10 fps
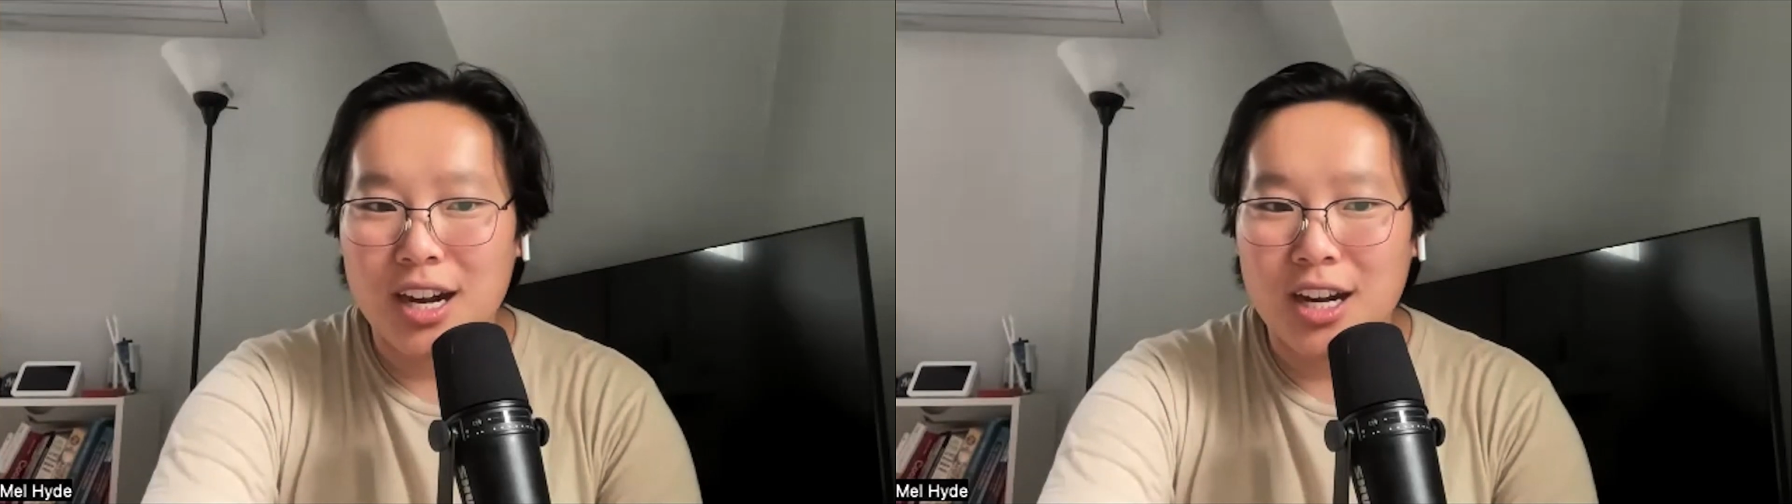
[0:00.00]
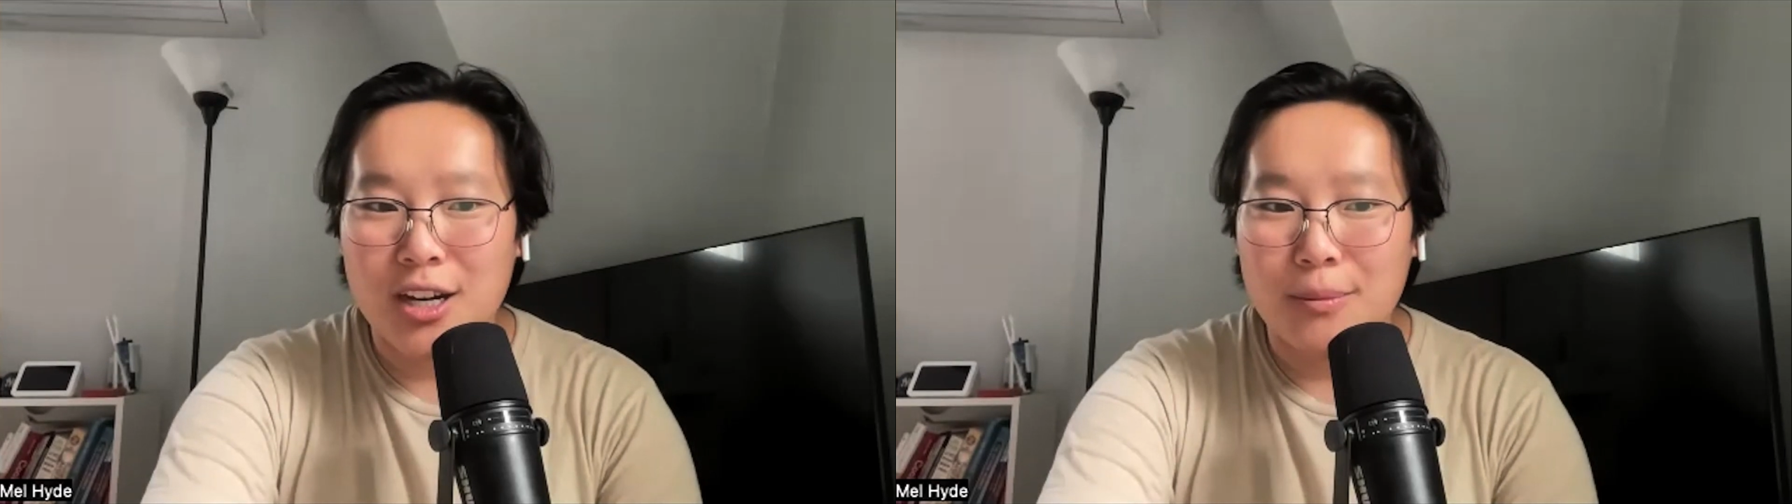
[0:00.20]

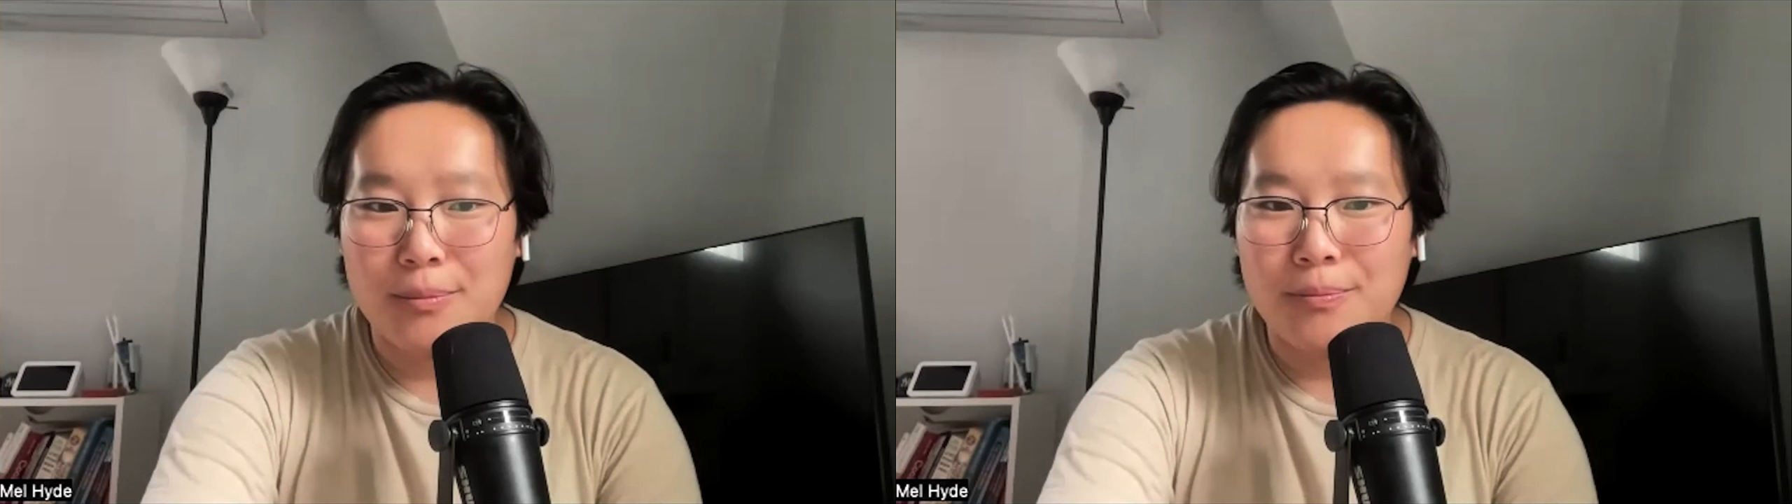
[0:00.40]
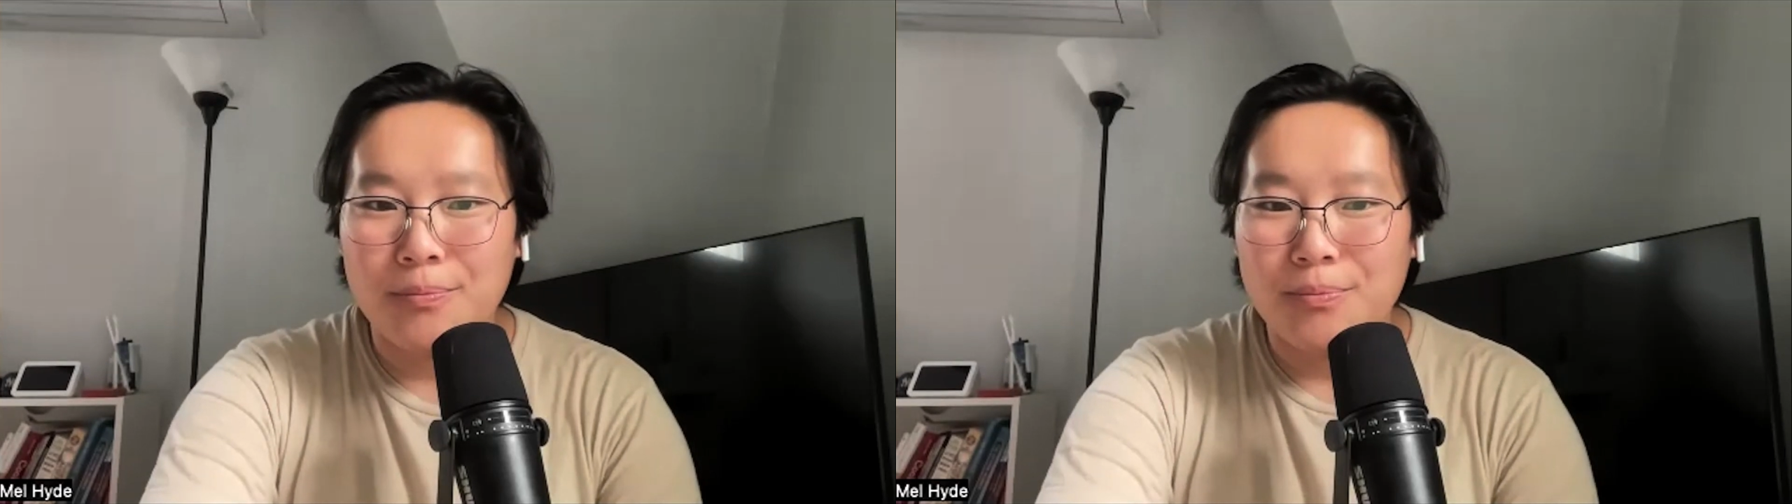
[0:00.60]

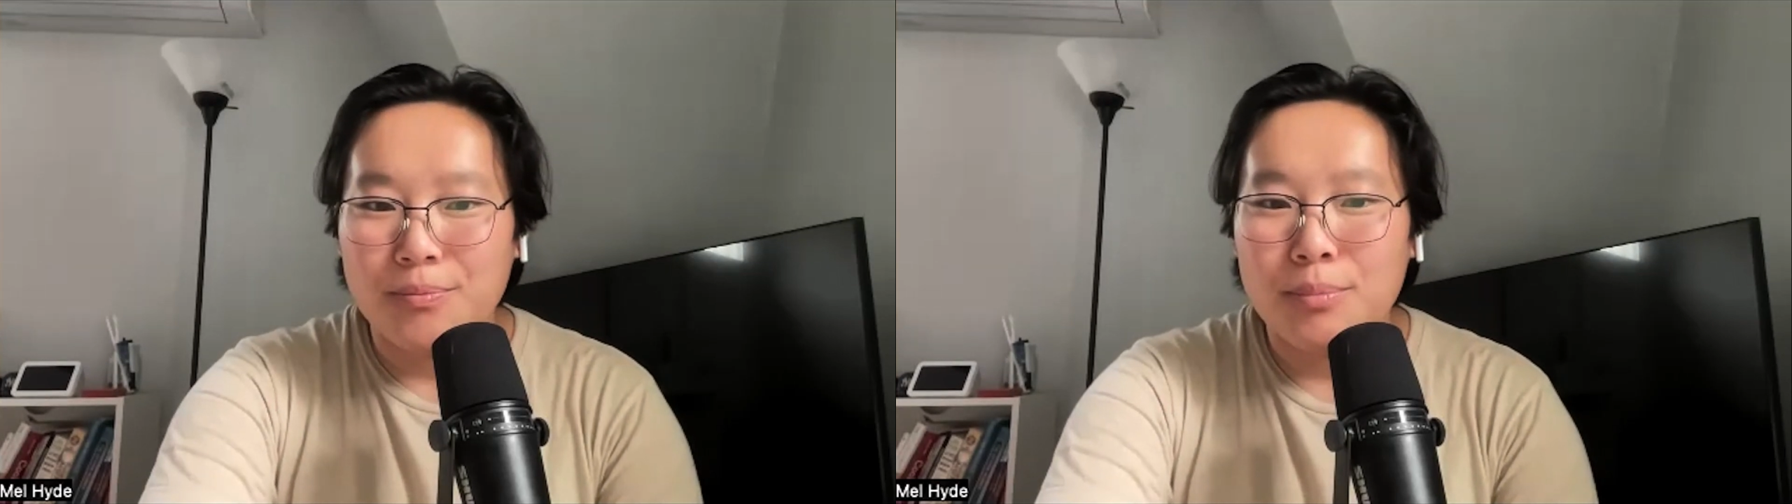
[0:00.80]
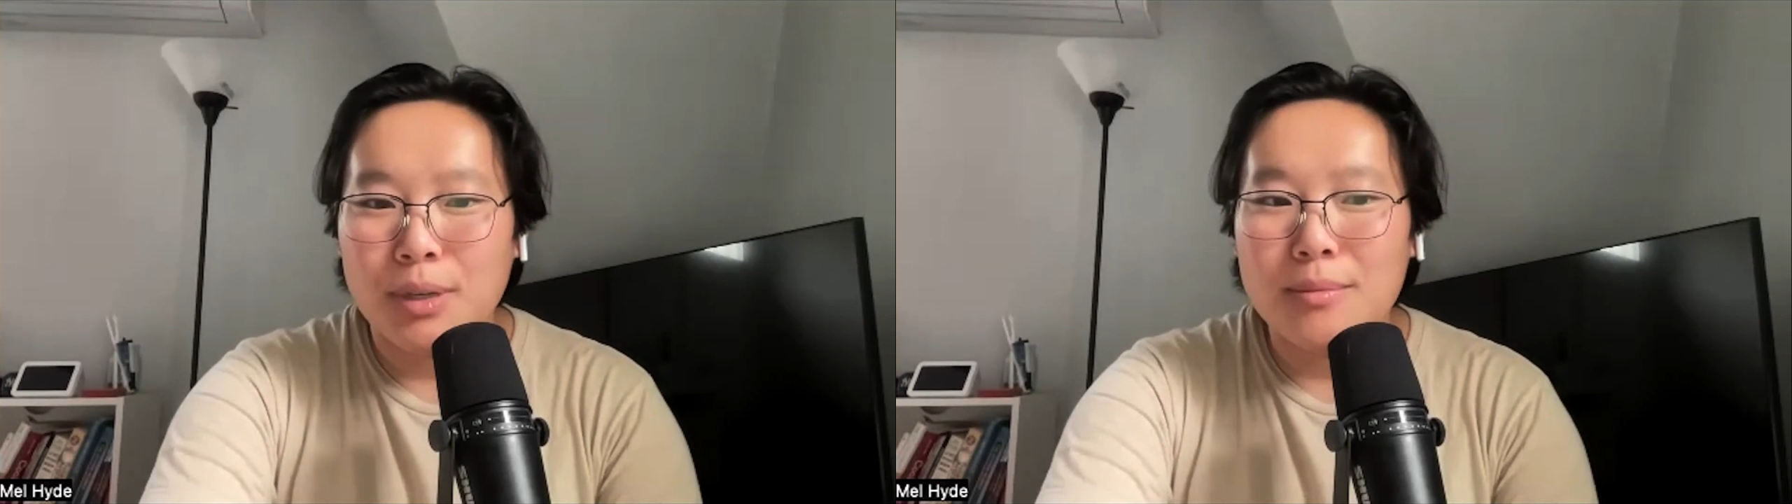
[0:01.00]

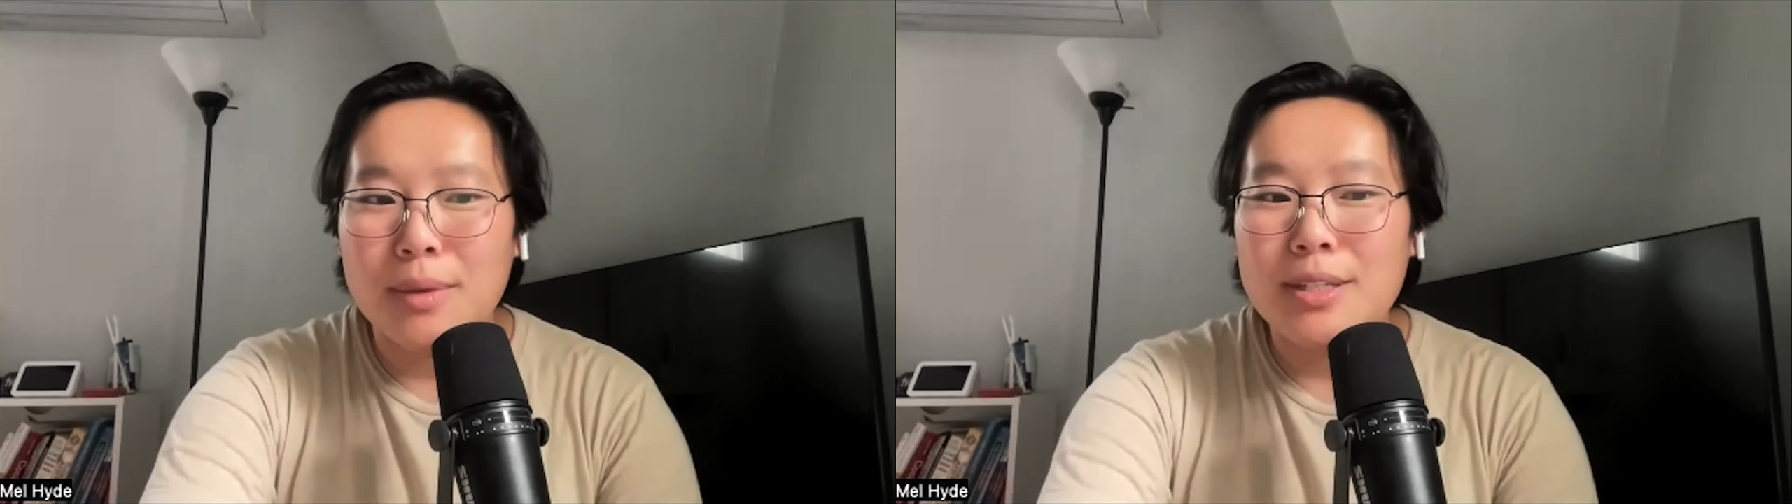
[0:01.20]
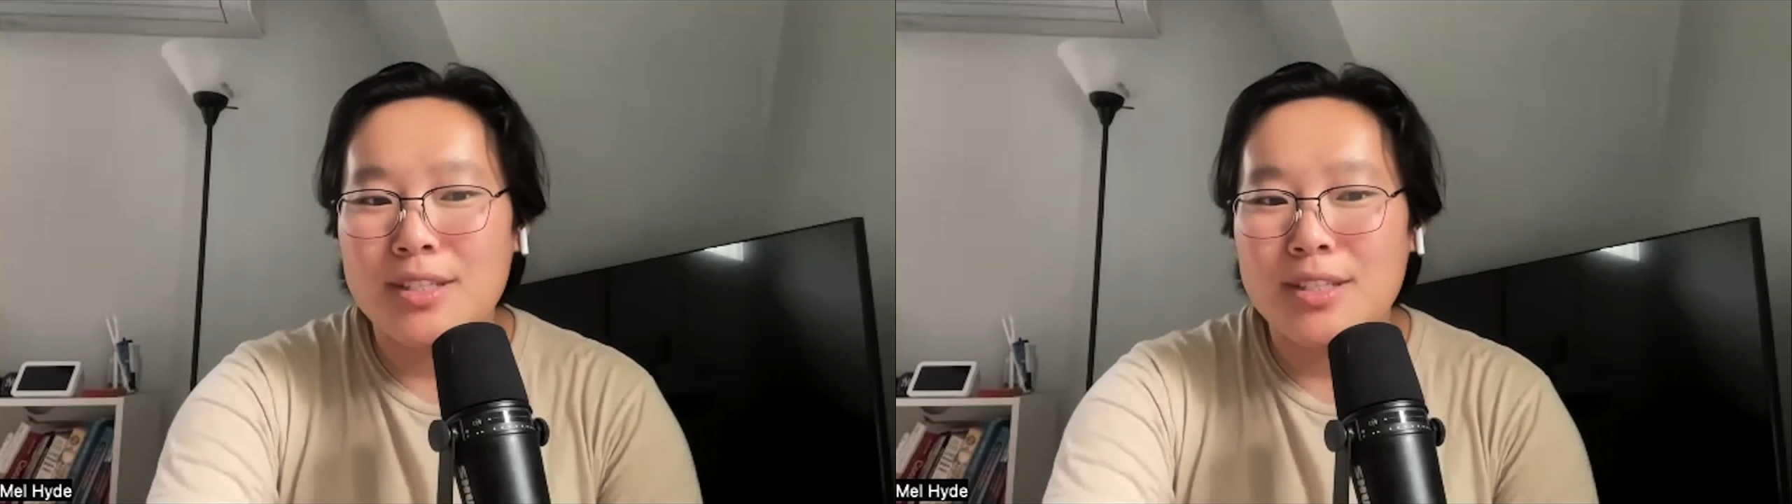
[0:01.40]
but maybe